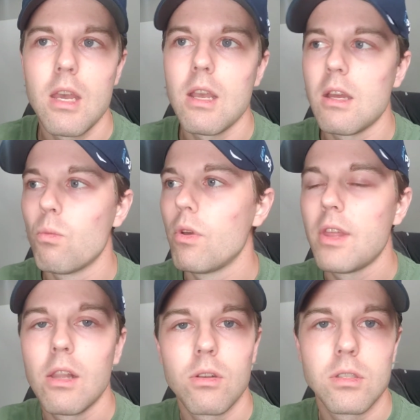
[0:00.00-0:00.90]
And what
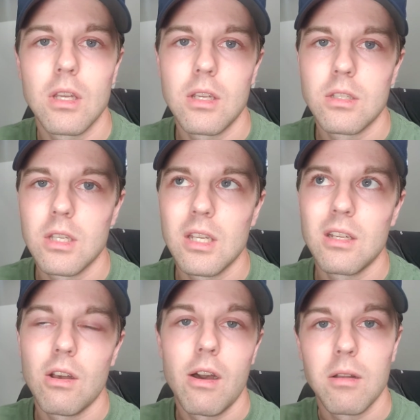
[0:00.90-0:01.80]
that looks like is
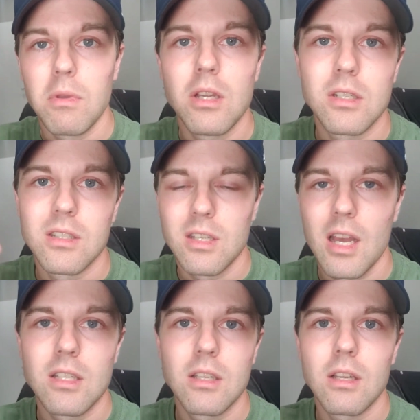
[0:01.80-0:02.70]
automation,
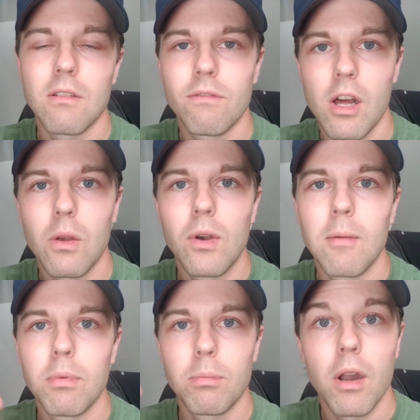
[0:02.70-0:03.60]
texting,
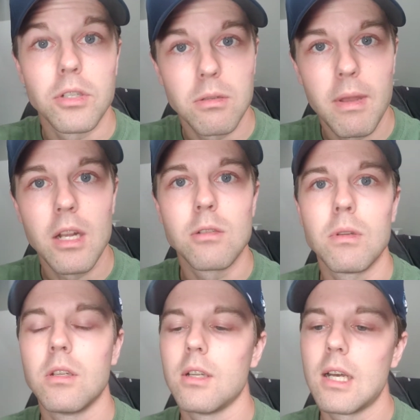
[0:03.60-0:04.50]
follow-up, project
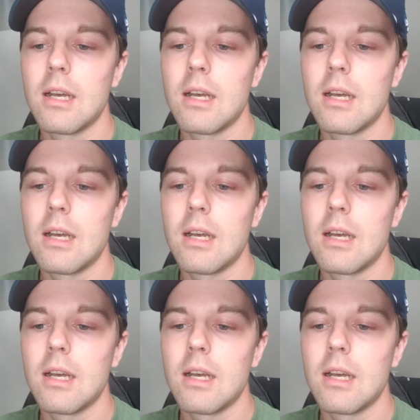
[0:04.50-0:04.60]
management,